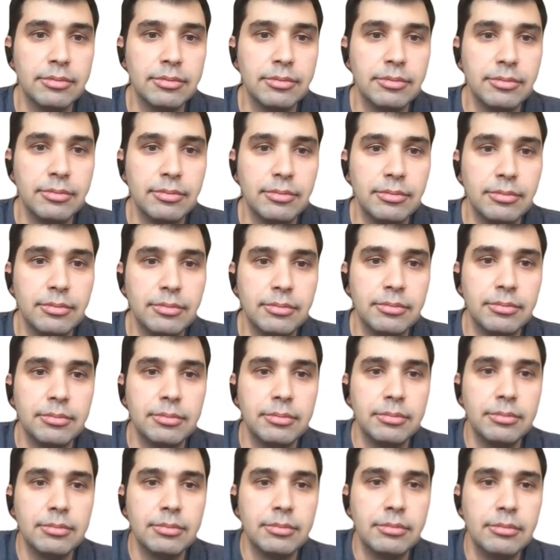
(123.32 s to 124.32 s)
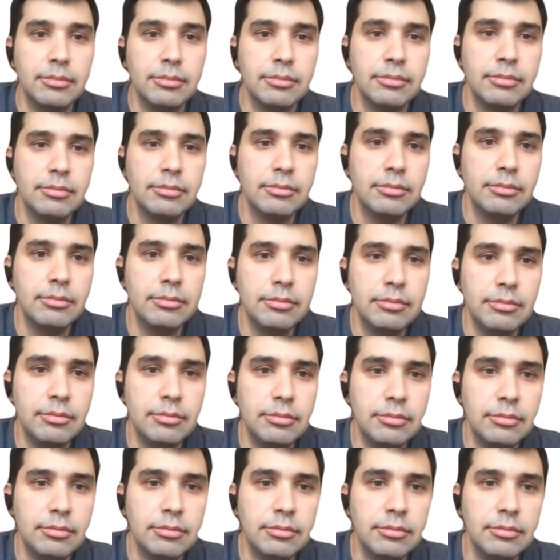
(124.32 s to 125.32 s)

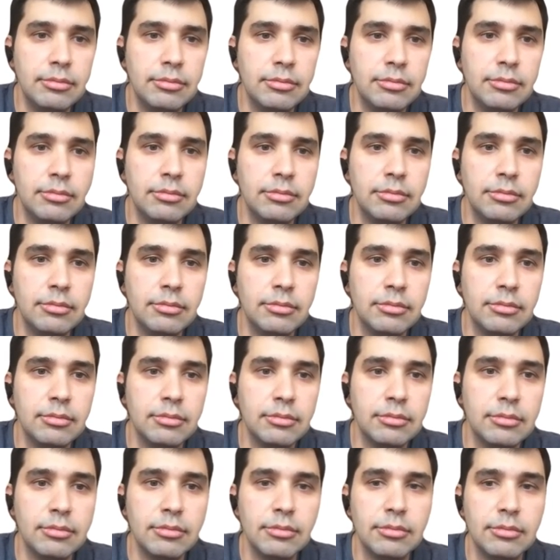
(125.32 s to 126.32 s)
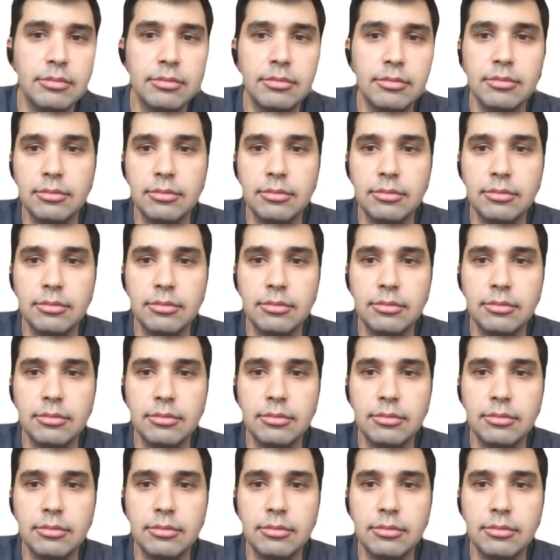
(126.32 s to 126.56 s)
[no speech]